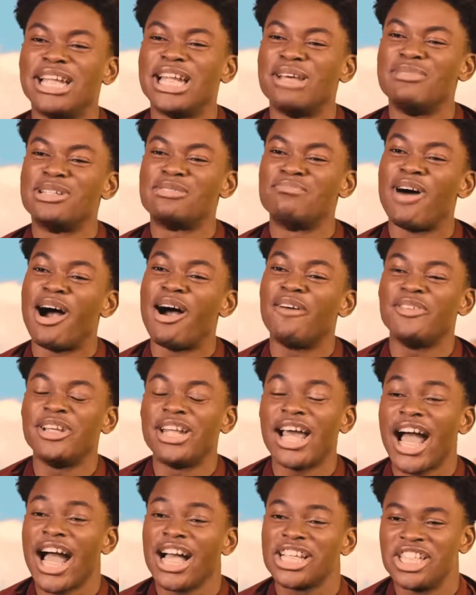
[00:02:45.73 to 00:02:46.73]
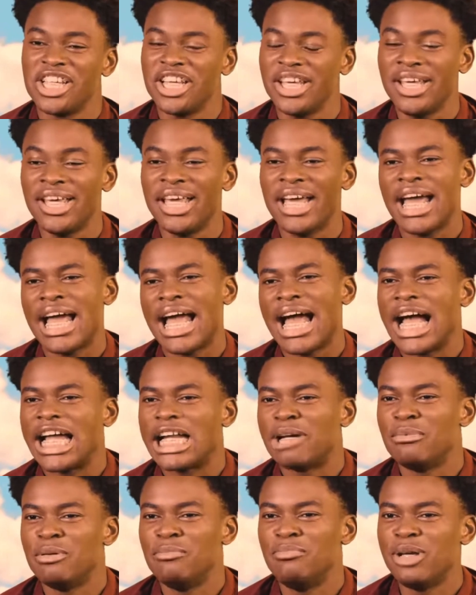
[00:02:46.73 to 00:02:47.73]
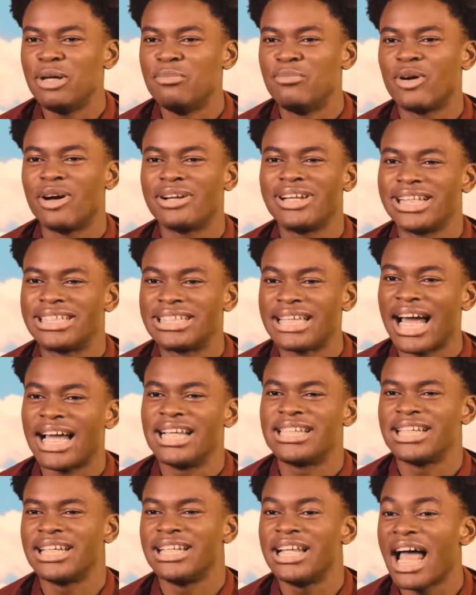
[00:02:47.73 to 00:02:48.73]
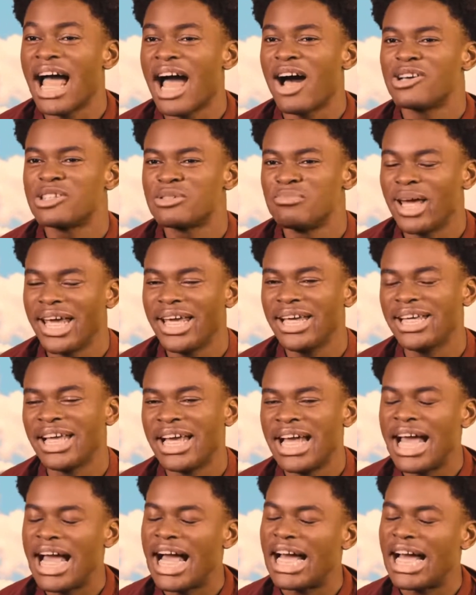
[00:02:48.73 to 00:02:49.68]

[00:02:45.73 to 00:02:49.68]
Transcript: my name is Marvin Archie and I'm a Big Brother Titan housemate,